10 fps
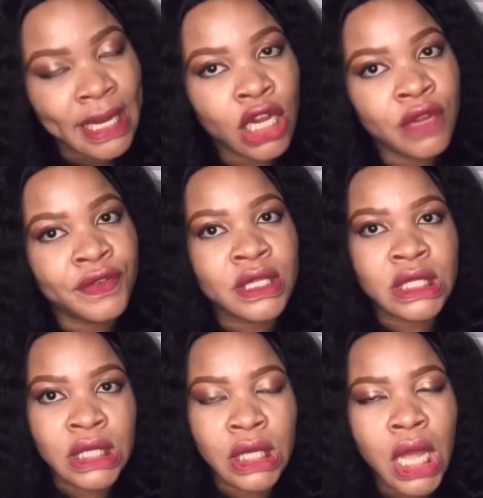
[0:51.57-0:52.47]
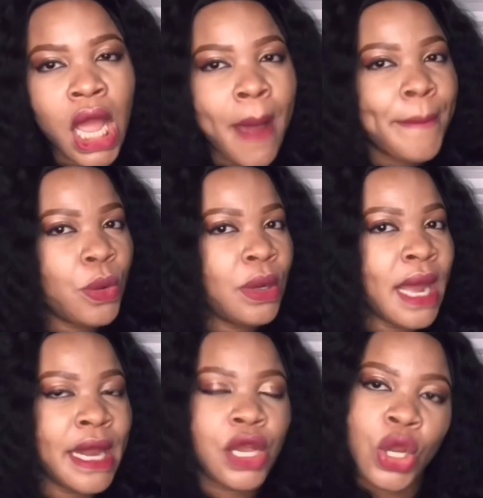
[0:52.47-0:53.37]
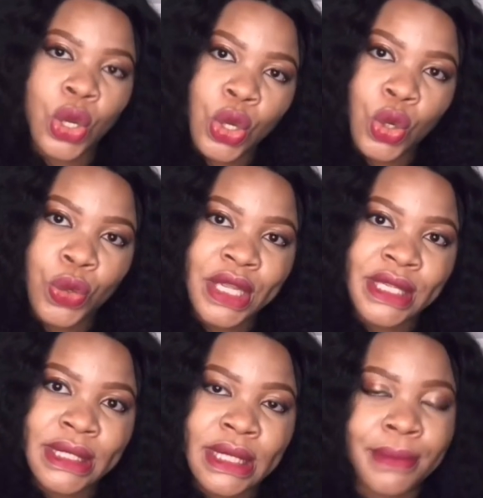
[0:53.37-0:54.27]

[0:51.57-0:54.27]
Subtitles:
A lot of us do. But what I don't know is